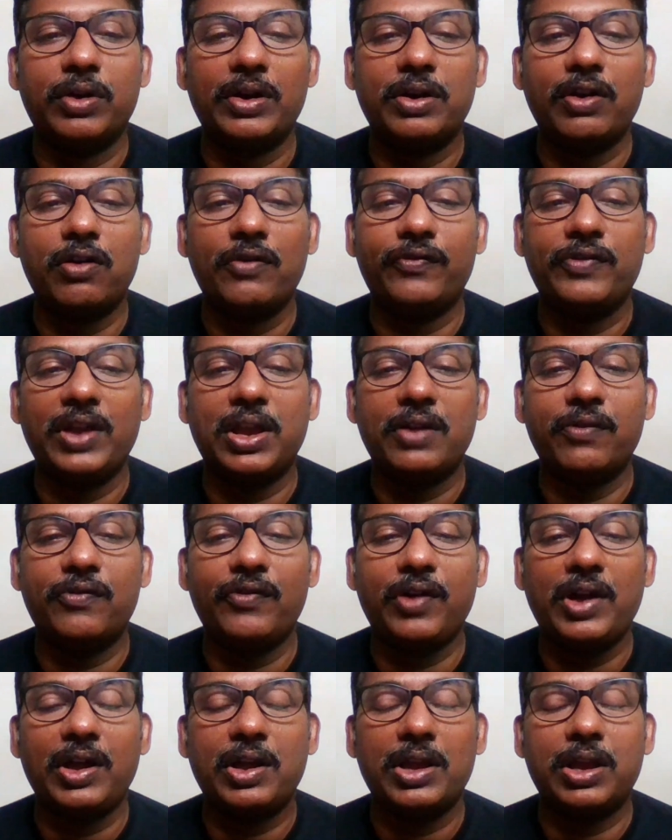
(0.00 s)
of
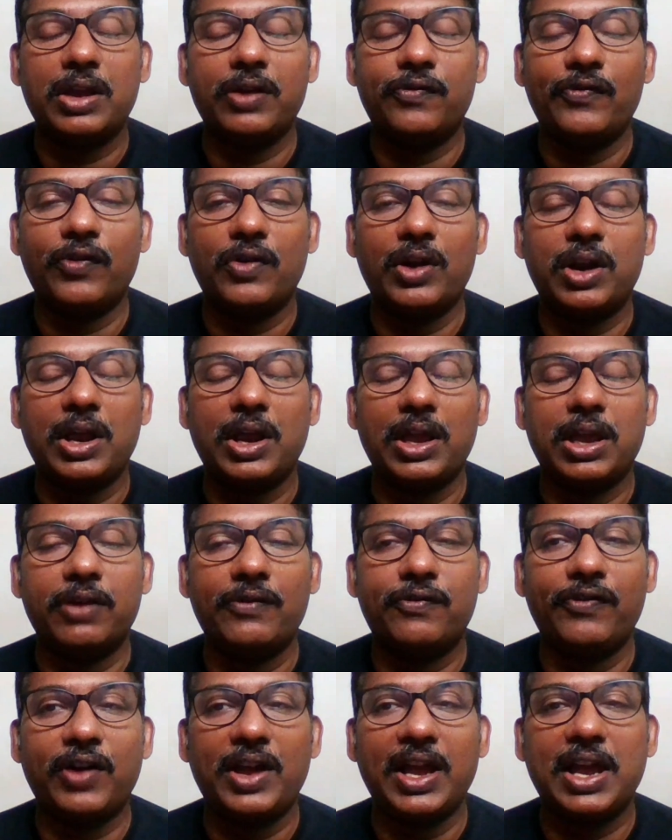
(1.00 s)

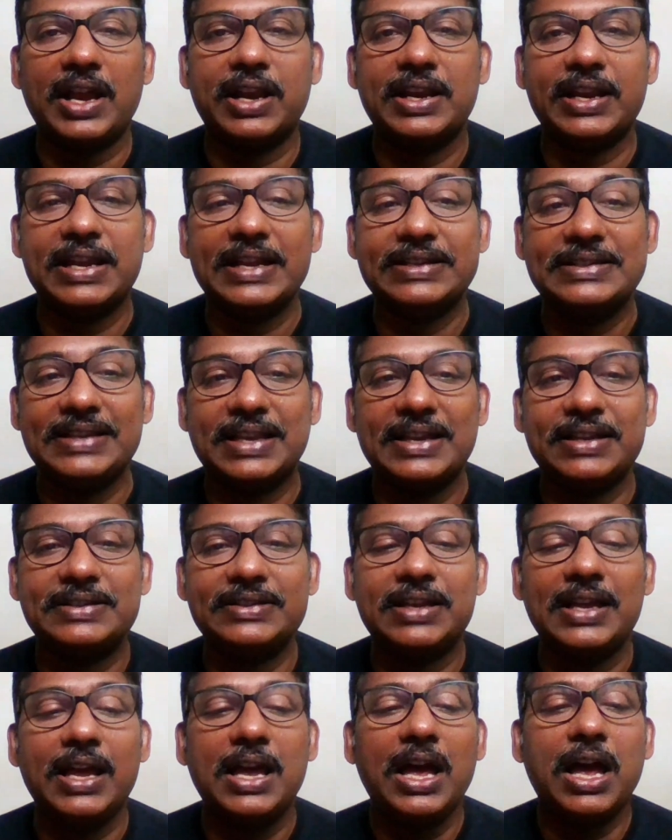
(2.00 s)
E5 and E6,
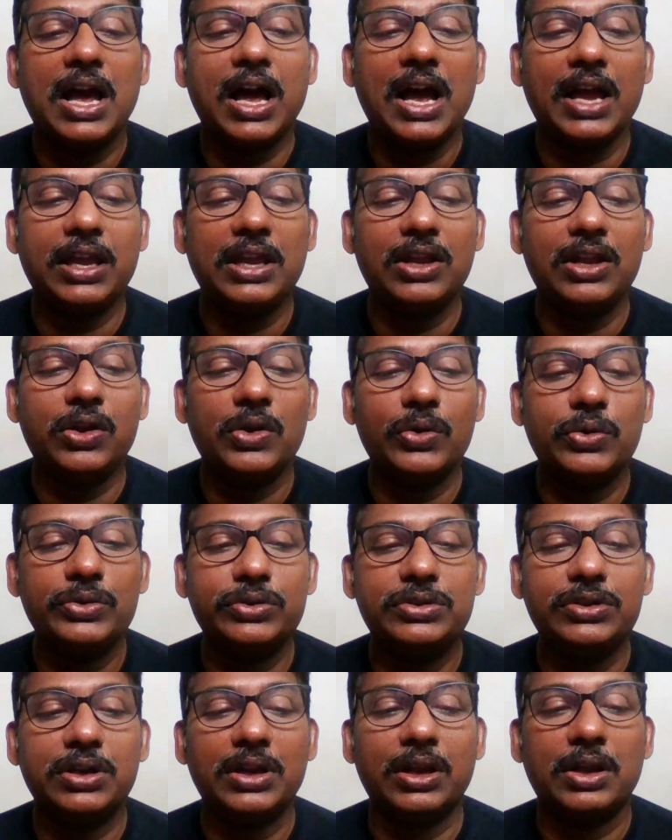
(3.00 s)
I
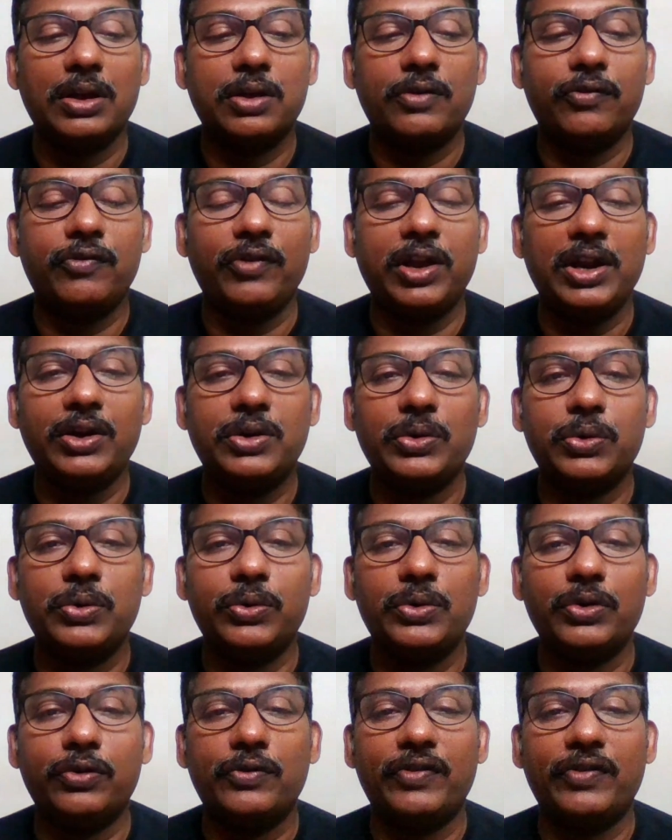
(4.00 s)
used V2 to
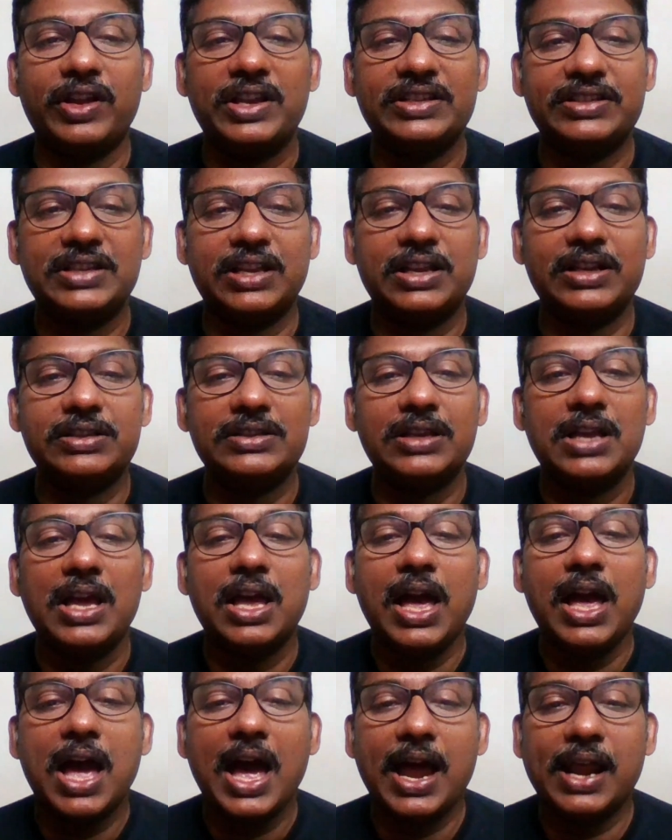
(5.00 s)
V6
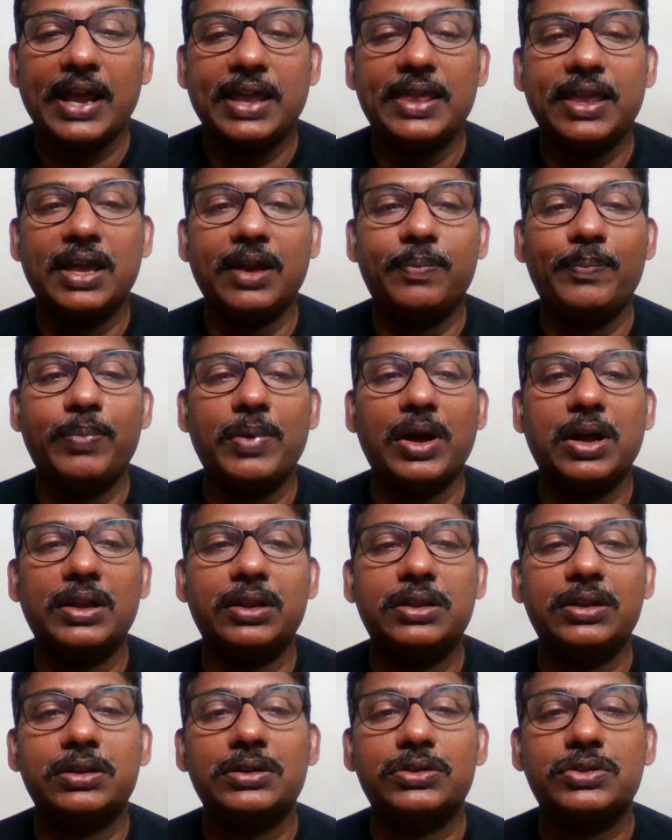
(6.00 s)
another
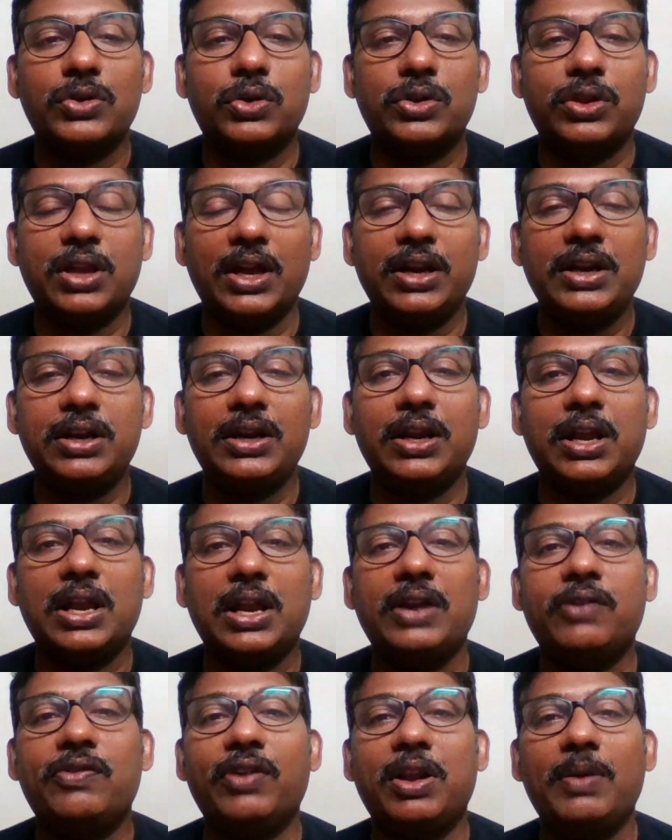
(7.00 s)
path so that
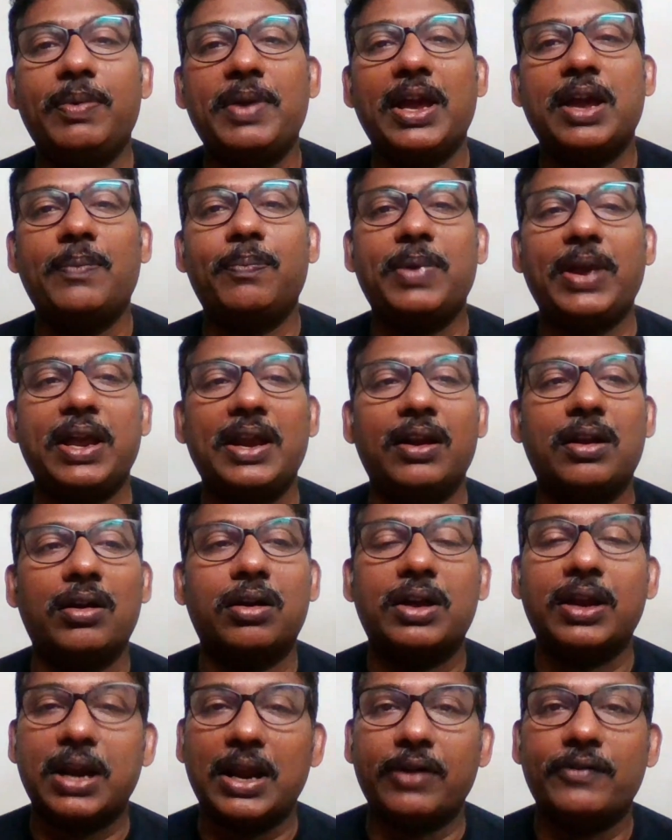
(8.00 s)
it will be a planar
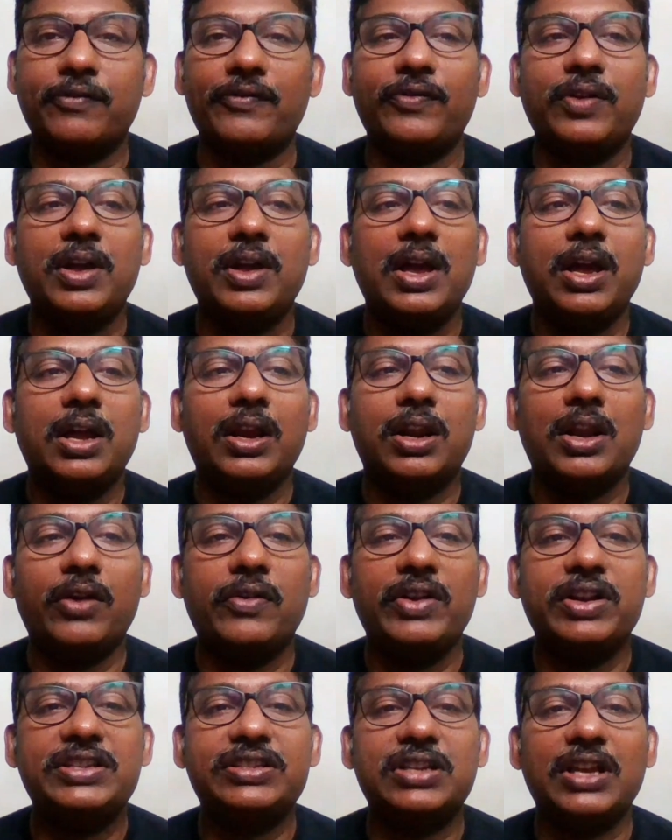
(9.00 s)
graph. Now
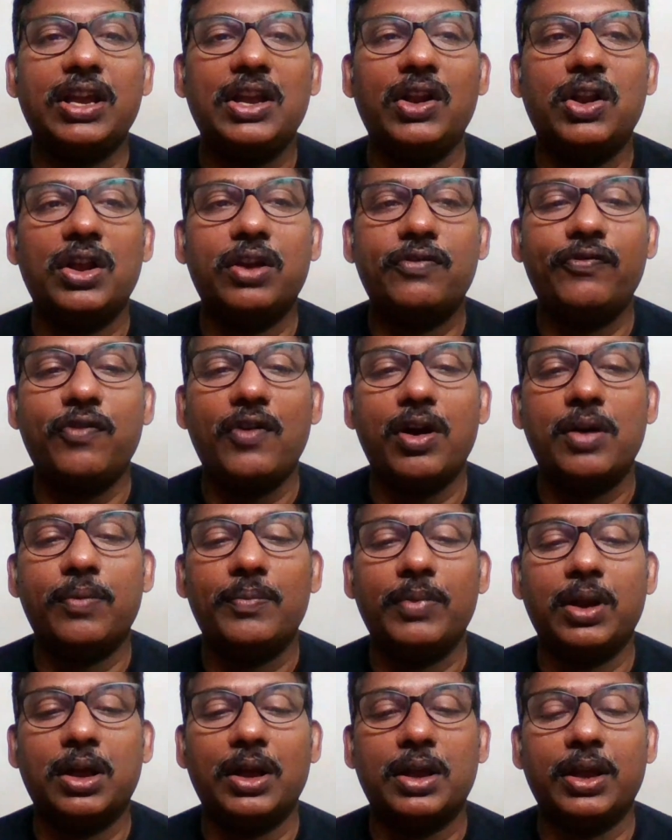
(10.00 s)
it's Euler
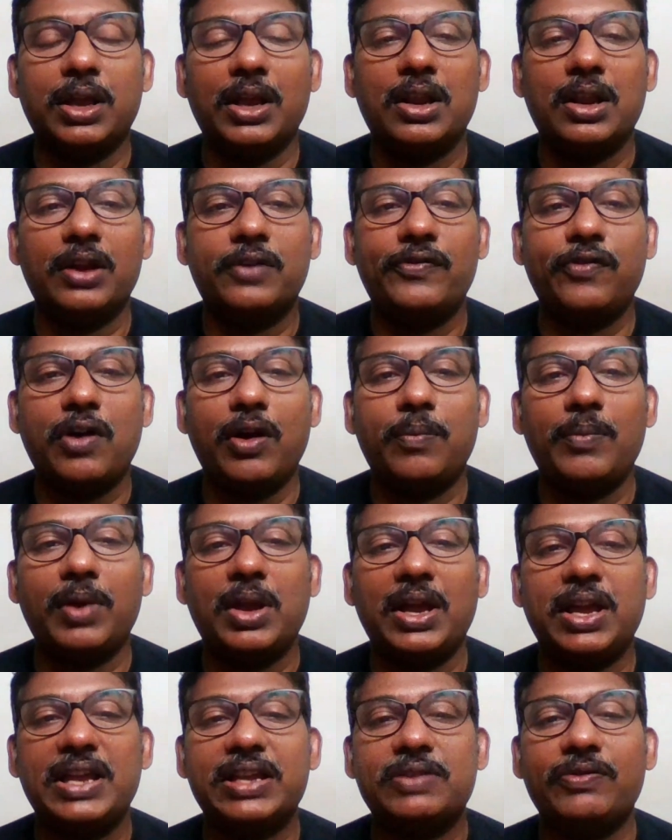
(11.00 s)
formula. Euler
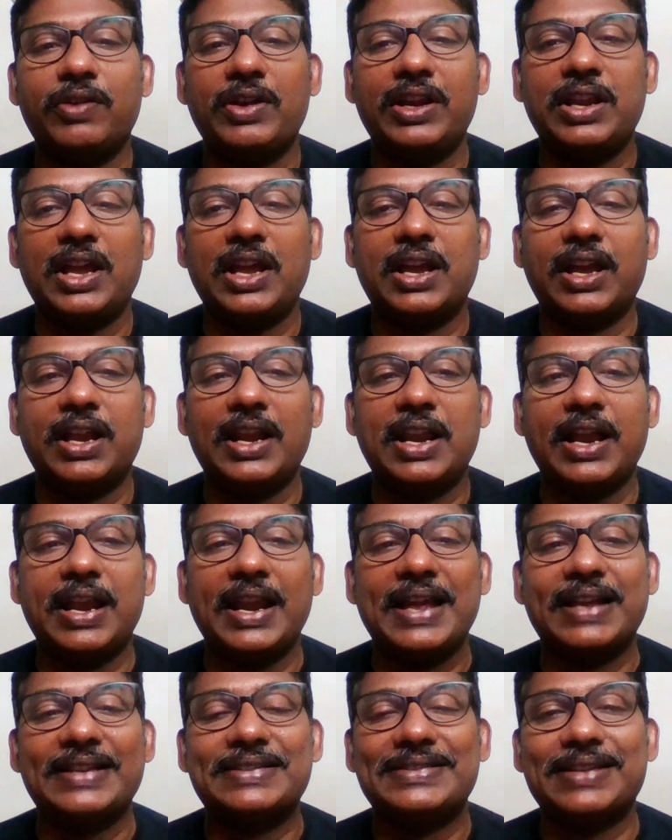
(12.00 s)
formula is we taken an
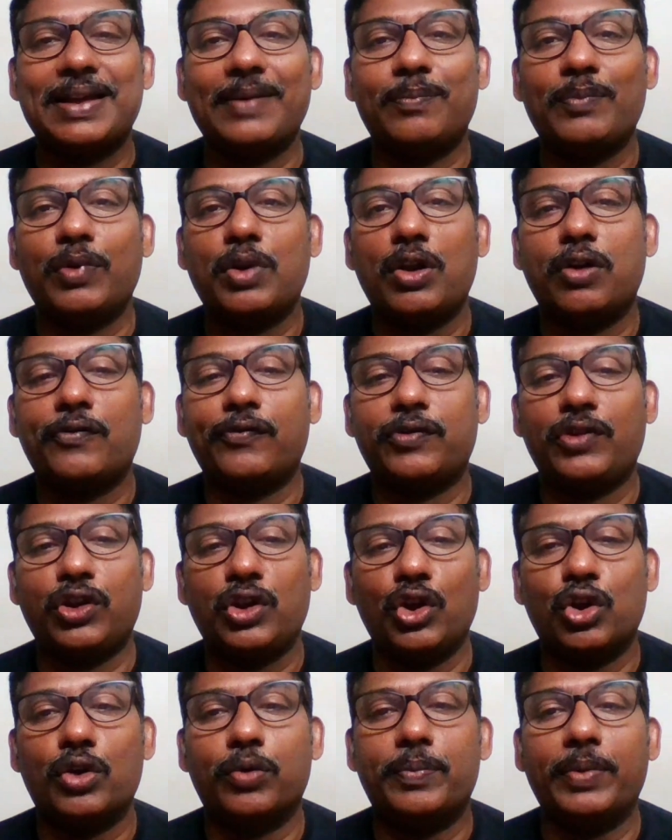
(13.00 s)
example of
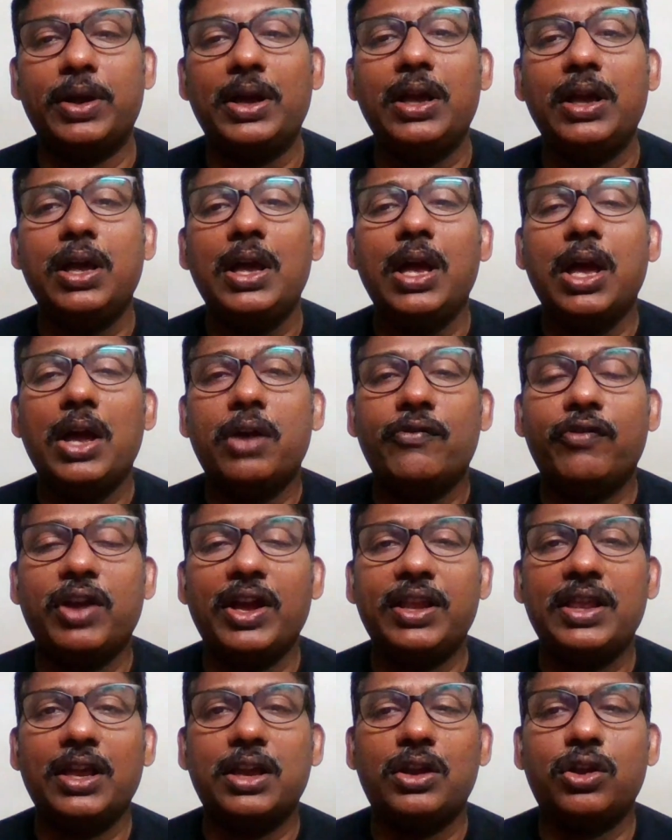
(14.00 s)
cube where
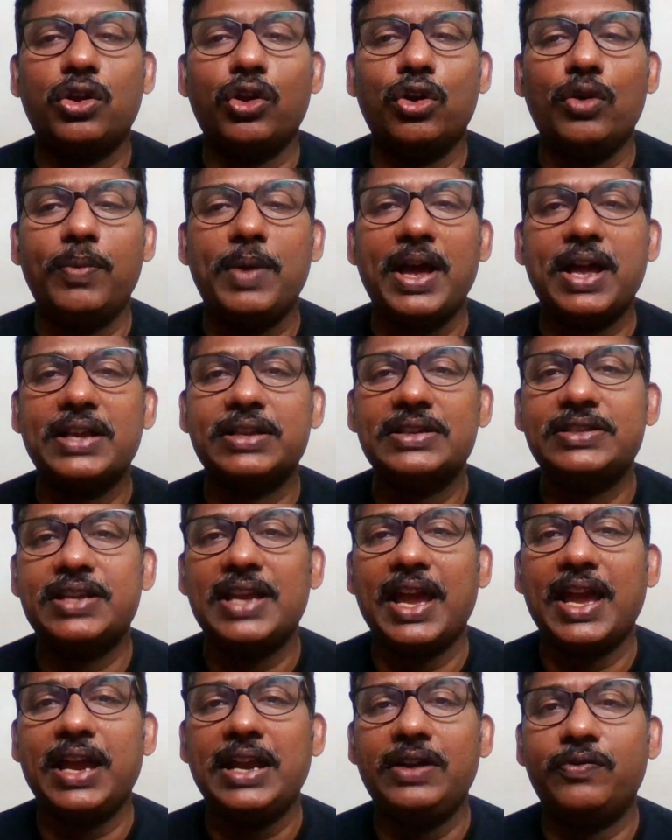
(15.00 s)
the cube has
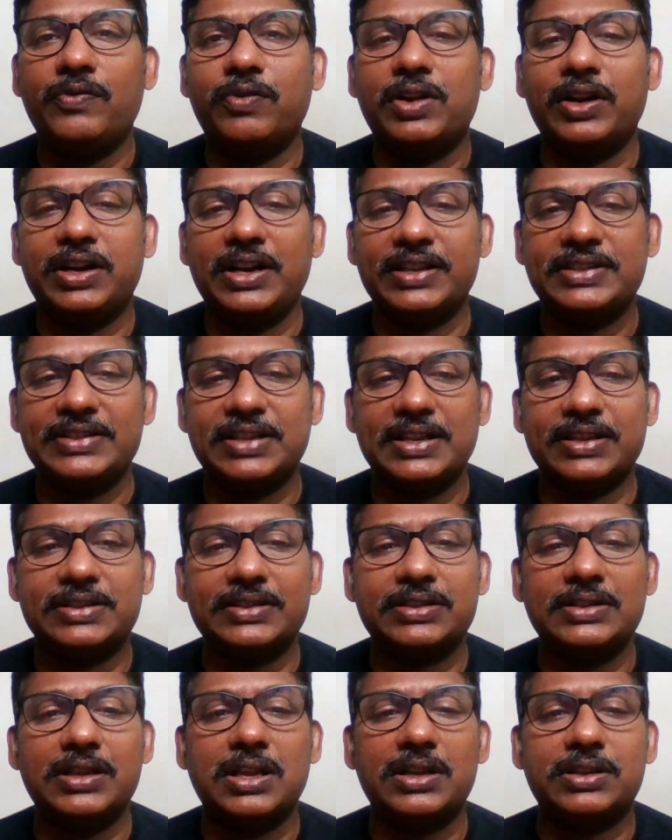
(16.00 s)
8 vertices,